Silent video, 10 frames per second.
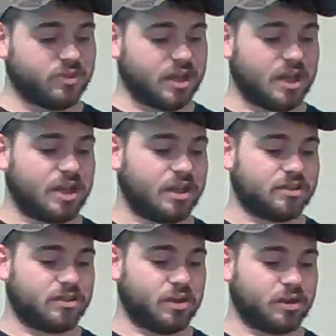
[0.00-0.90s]

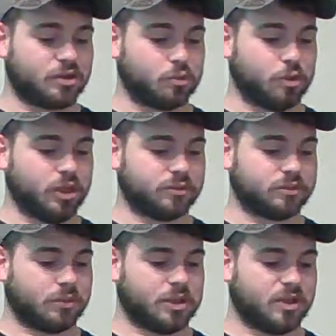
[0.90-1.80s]
It sucks, but
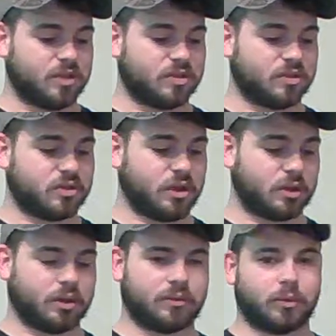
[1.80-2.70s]
I mean, it doesn't suck
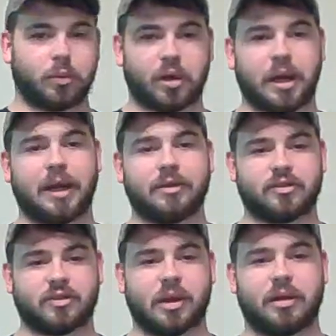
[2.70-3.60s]
enough to where I
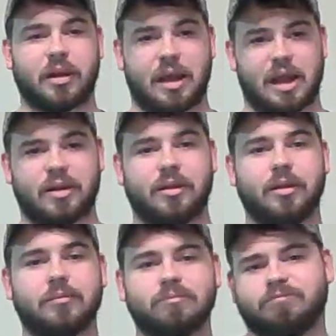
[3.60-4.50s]
decided I hated
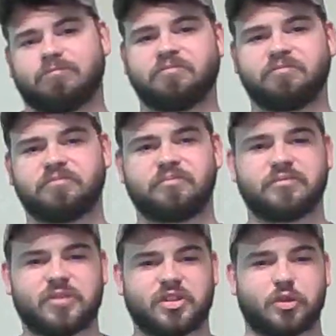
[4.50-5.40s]
it.
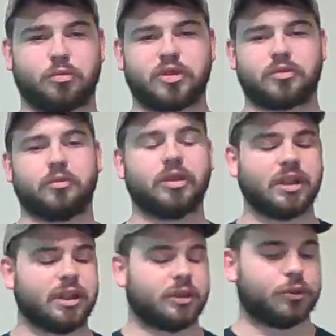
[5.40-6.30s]
Good pistol.
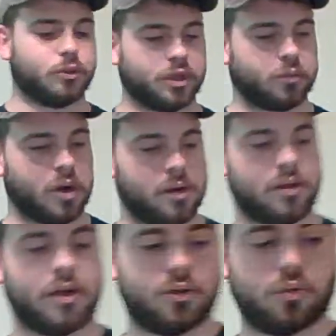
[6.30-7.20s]
No getting around it.
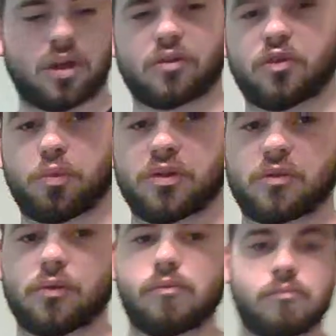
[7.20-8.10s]
I do like this
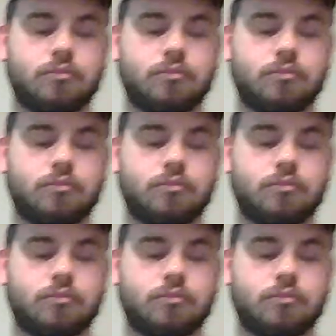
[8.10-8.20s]
pistol.